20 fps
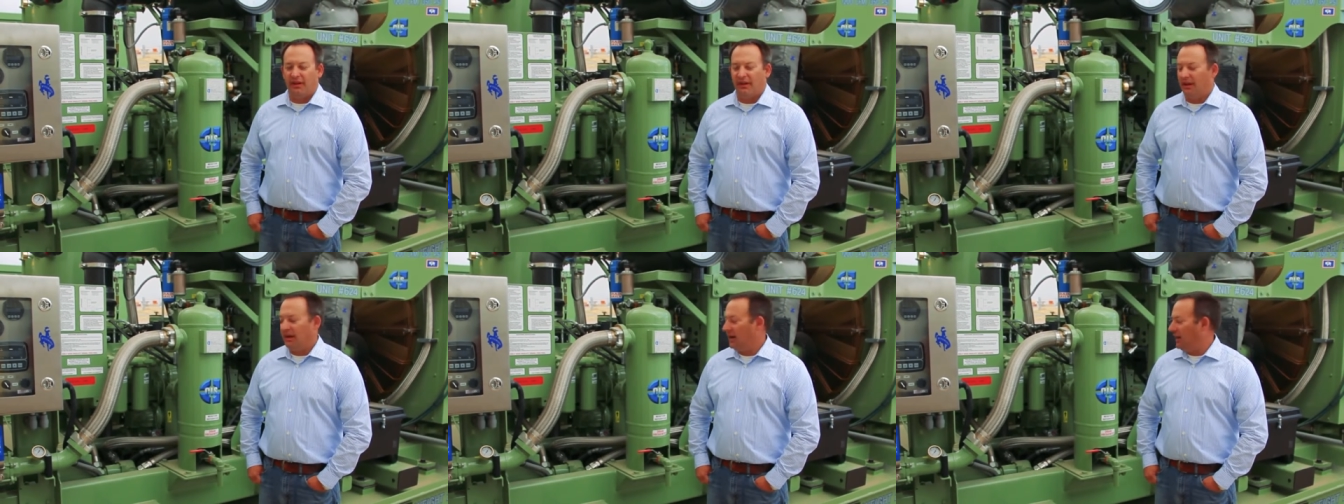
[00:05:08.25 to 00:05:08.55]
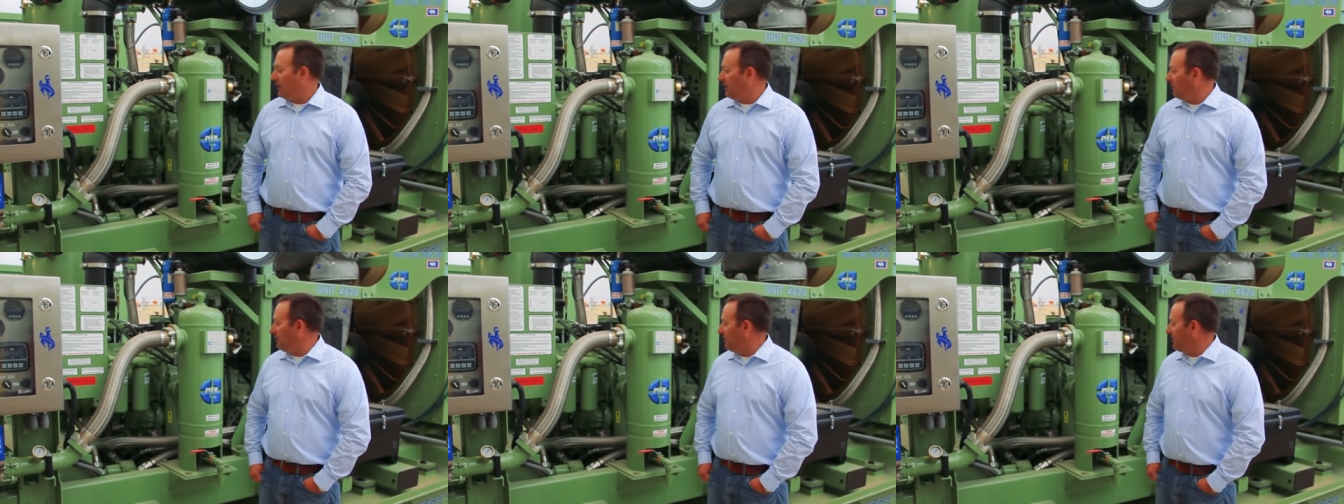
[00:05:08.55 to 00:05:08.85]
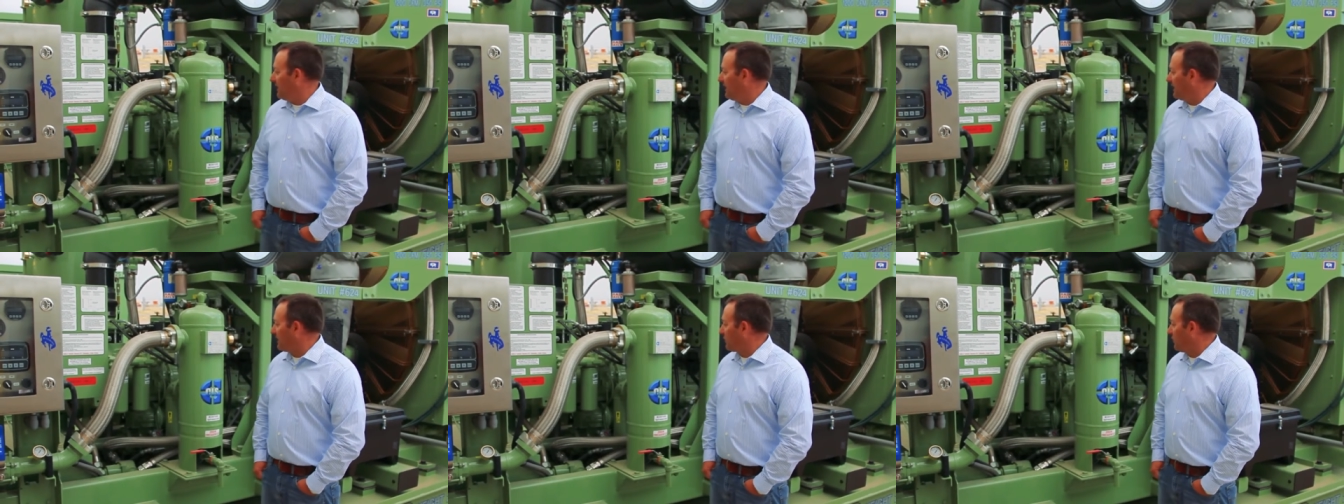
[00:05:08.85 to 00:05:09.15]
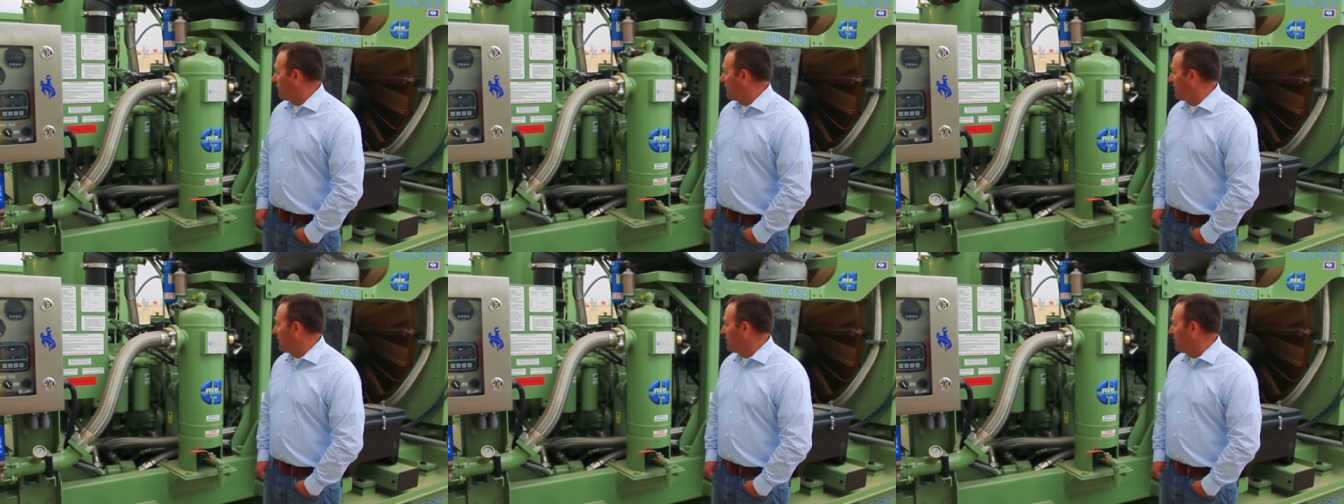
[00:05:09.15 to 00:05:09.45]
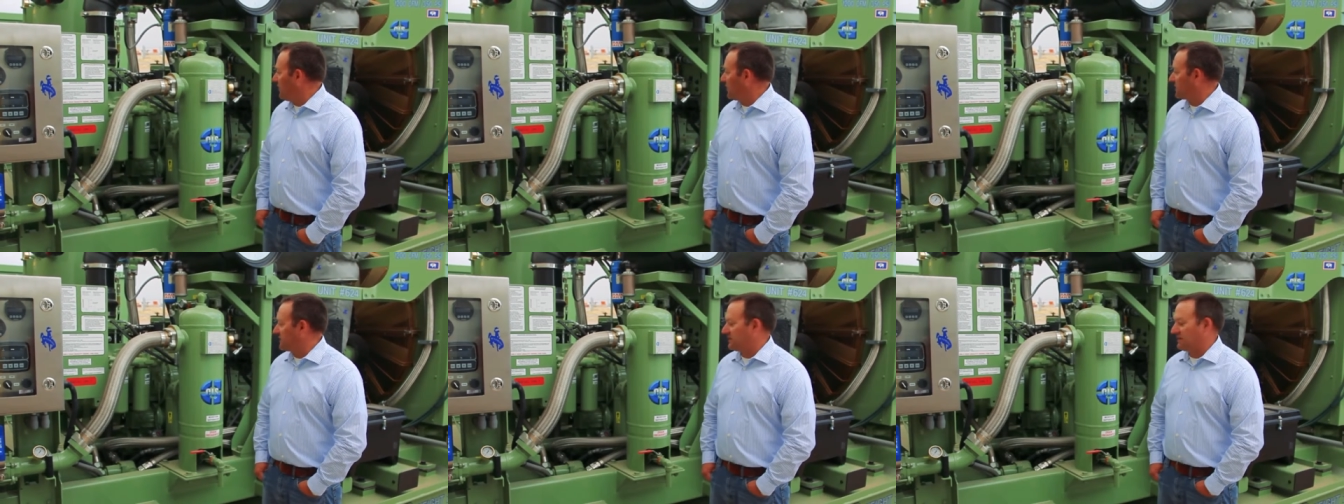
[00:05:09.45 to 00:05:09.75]
Um, it's one of the
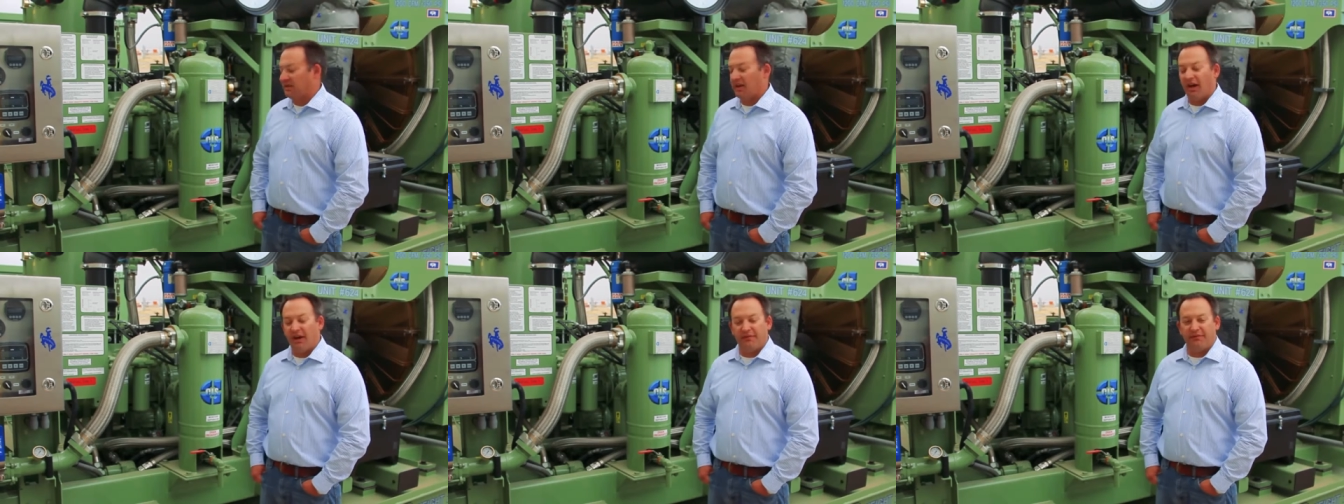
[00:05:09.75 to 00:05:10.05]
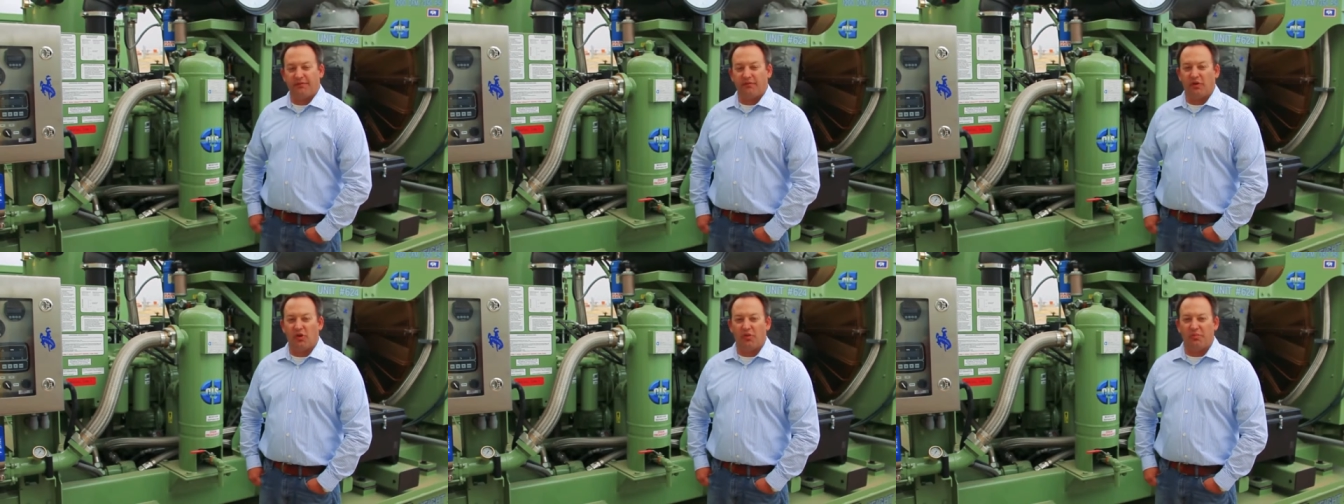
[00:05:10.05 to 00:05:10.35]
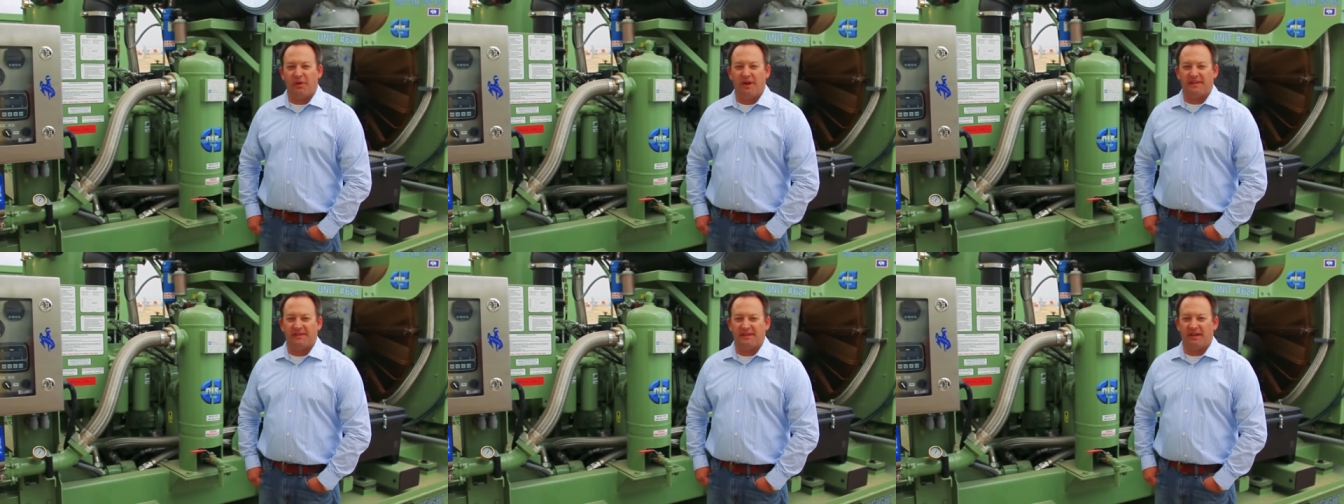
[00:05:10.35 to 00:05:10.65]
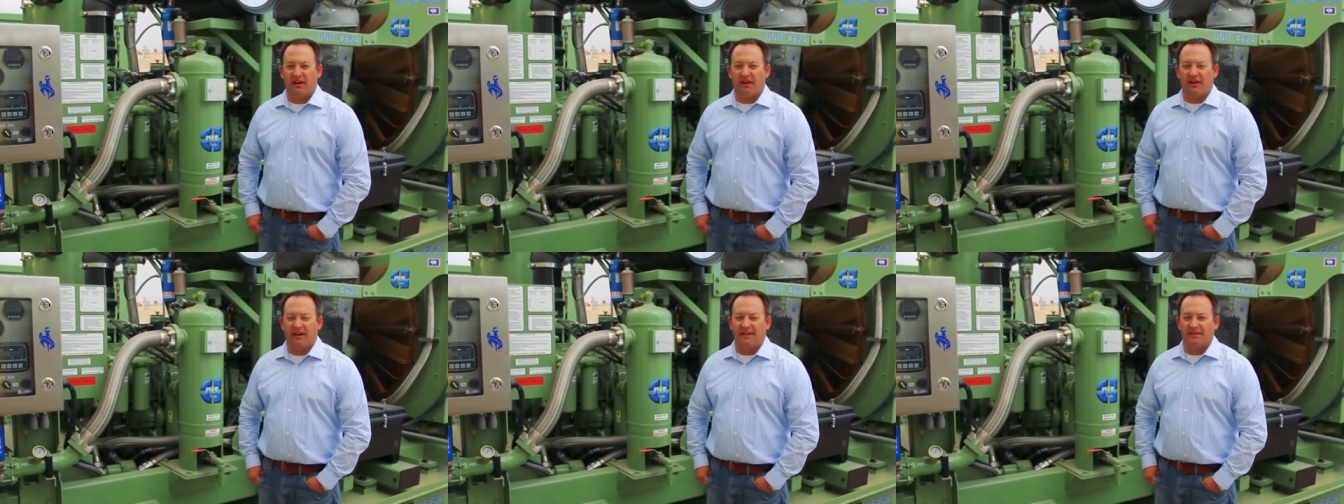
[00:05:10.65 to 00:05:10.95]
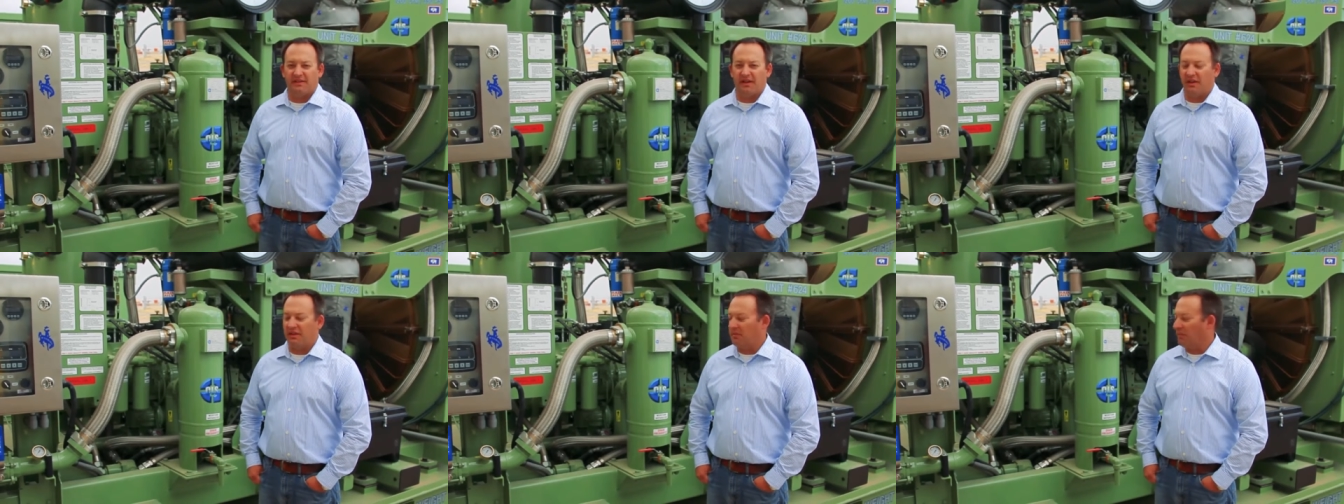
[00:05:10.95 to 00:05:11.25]
most tough, robust air
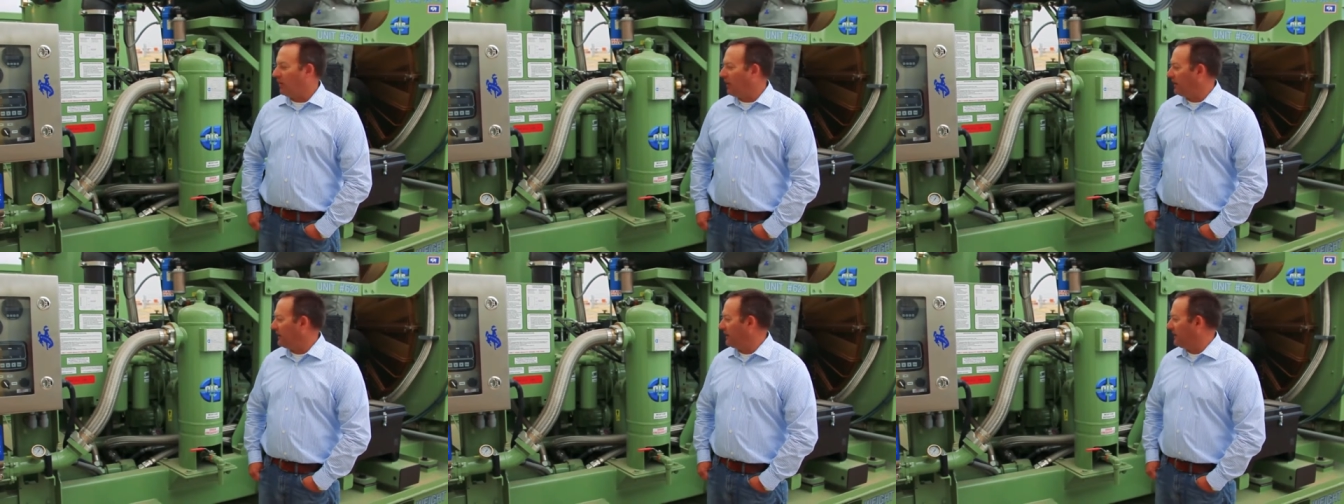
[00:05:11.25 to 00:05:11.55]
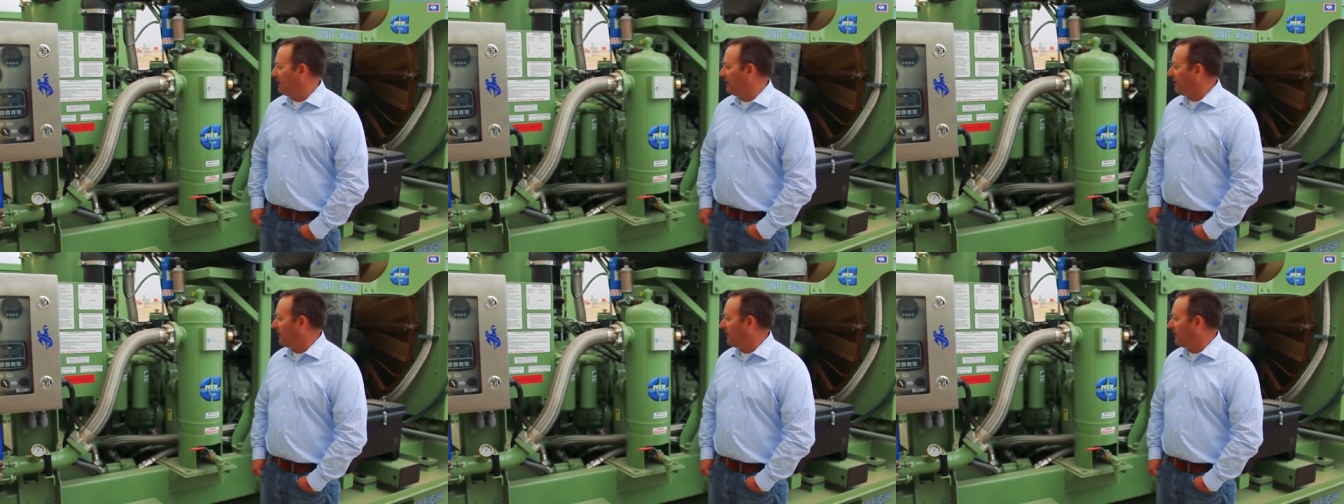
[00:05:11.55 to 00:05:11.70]
ends on the market.